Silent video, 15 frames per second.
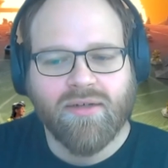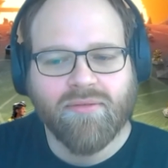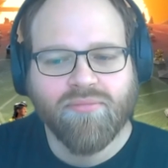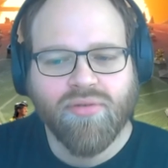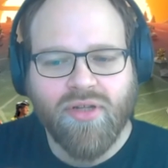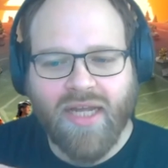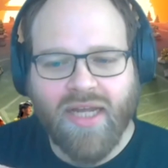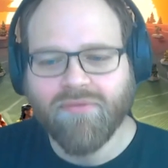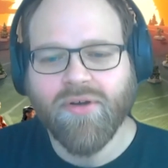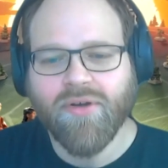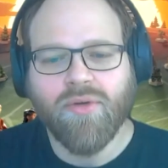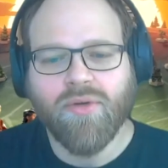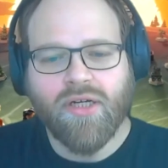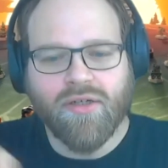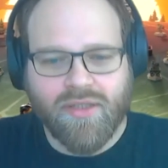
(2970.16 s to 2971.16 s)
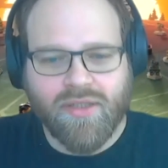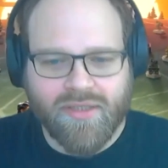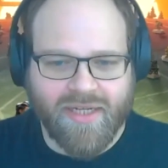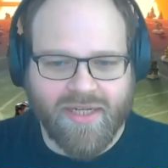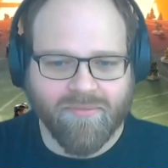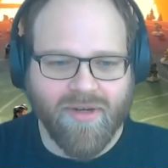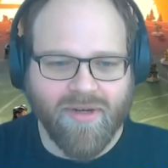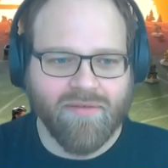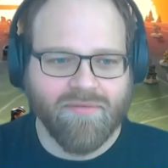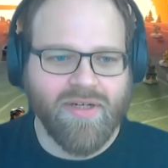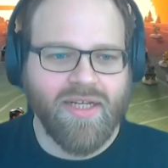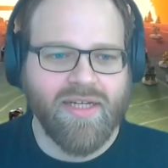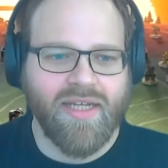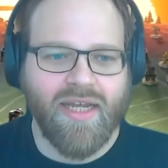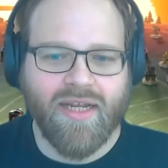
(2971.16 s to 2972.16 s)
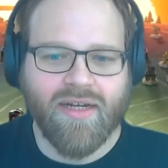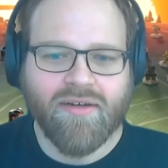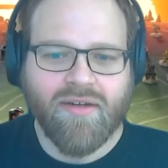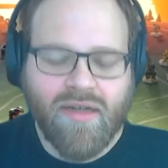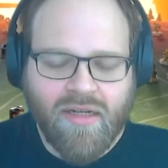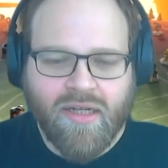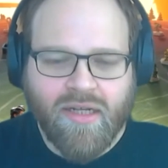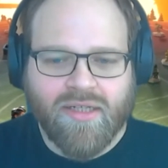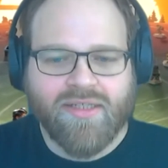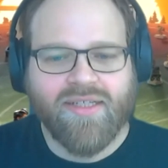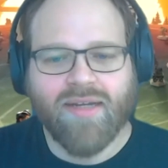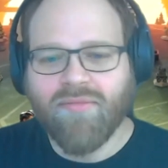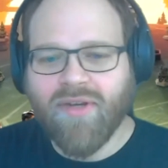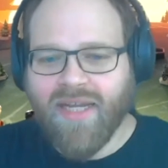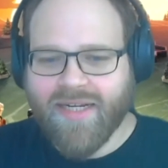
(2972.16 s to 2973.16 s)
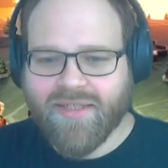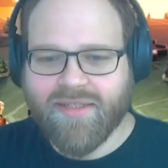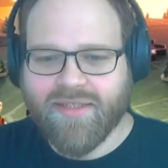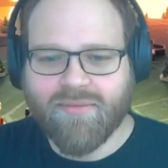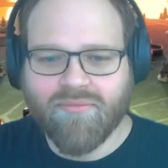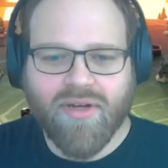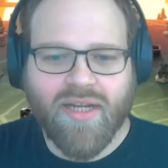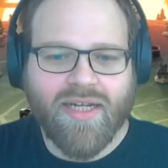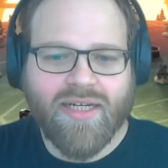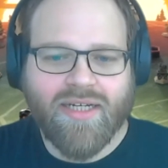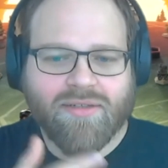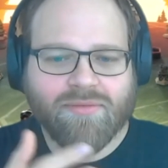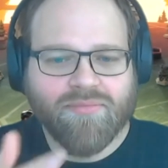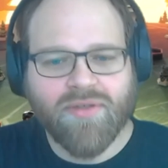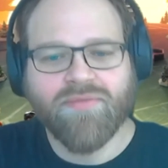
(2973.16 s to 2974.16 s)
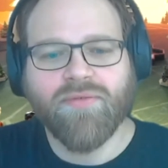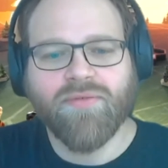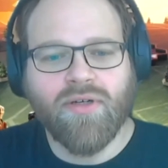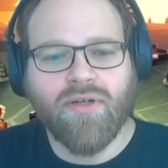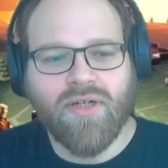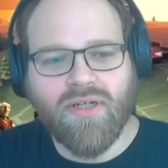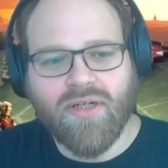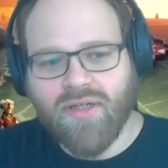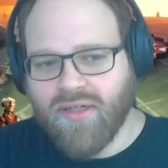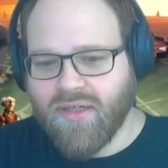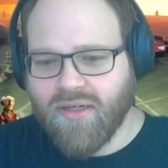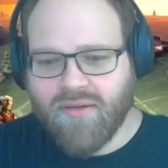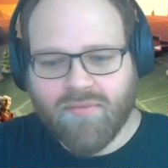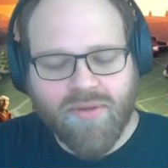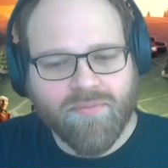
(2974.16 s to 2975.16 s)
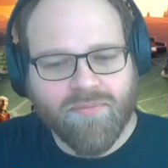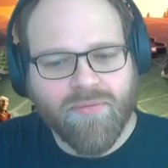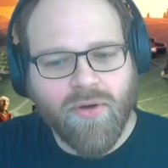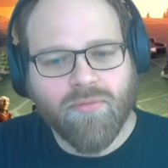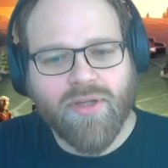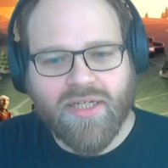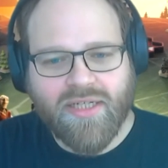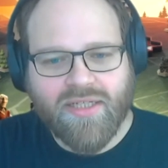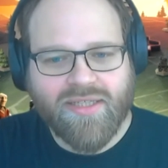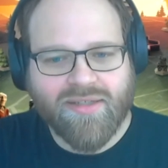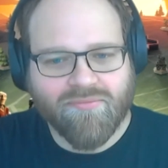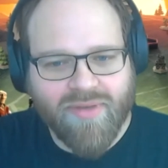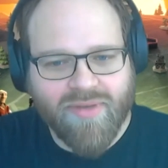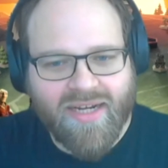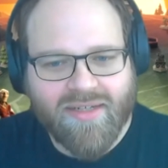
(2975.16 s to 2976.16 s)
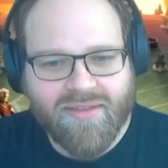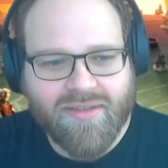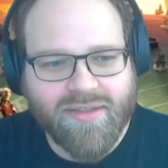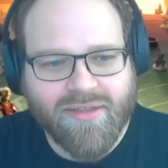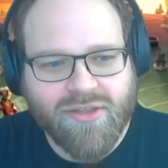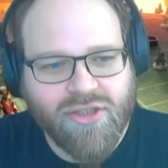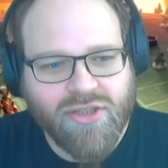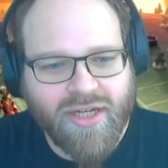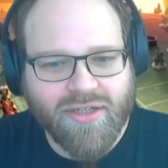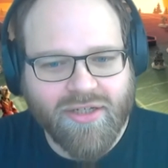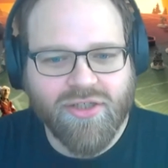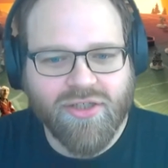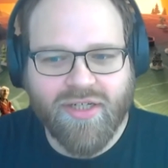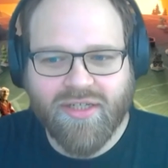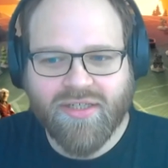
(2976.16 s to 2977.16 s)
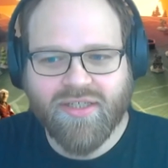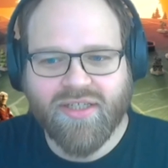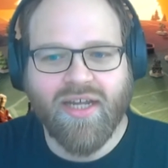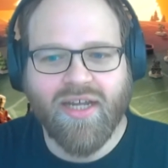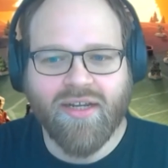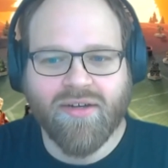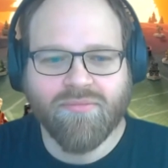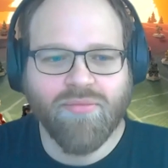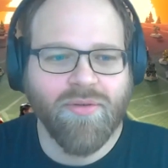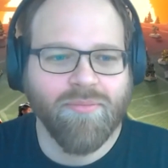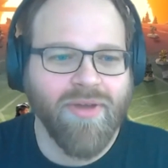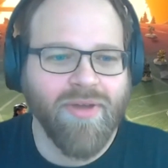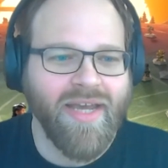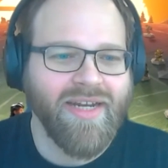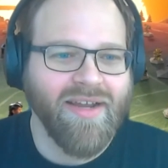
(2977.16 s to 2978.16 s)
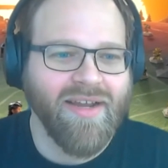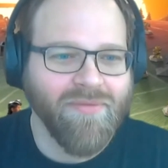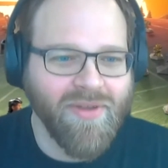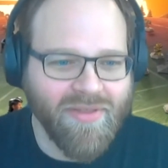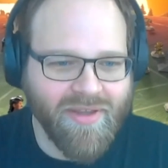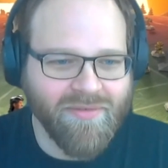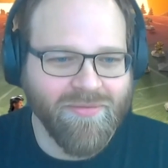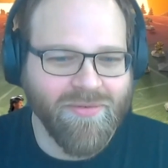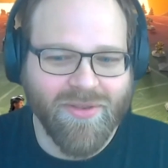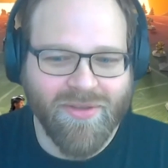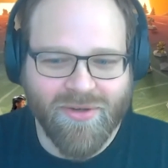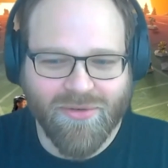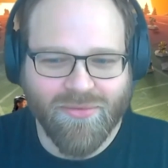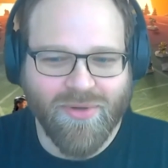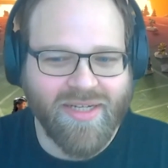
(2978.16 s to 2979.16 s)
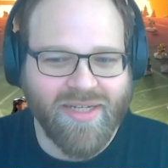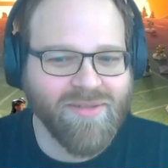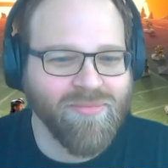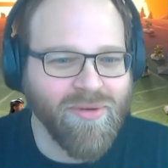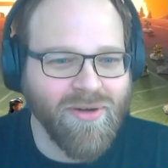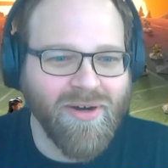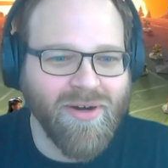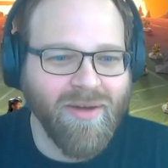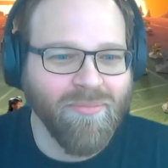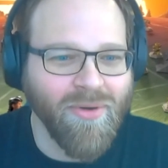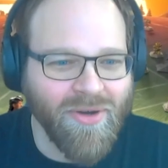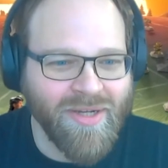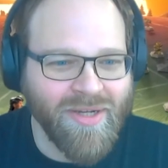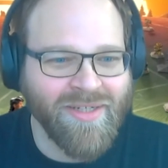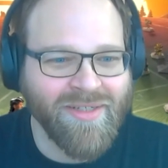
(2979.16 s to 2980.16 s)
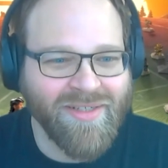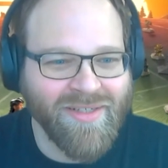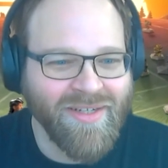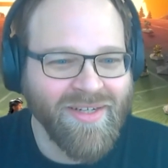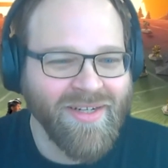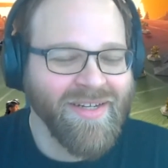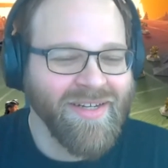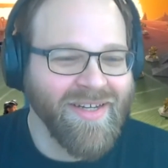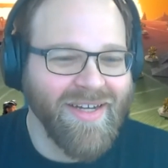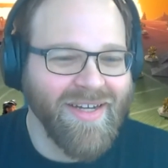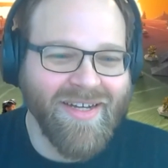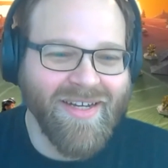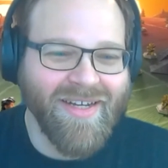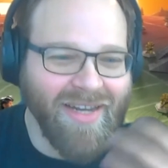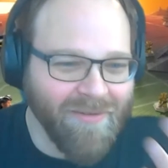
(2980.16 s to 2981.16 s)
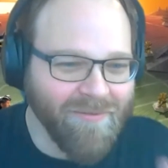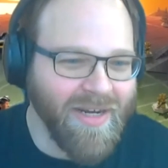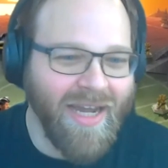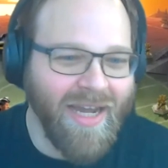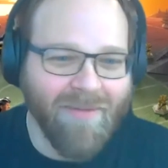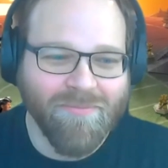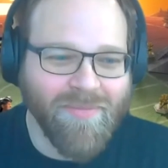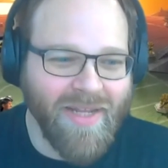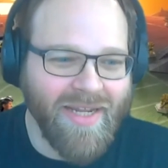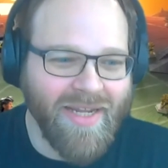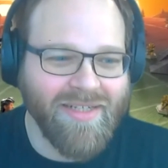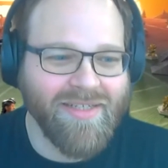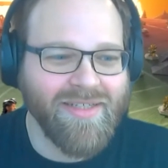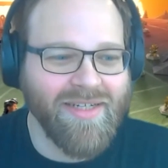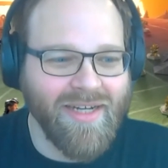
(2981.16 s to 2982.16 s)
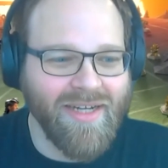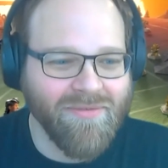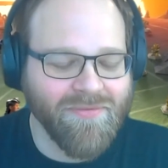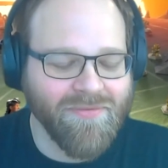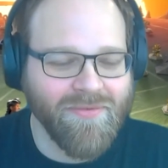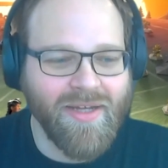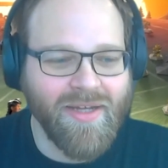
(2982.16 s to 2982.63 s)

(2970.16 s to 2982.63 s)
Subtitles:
put everyone on the same level again. Some legacy players before we did some balancing changes and prepared everything for the new Explorer point level update stuff.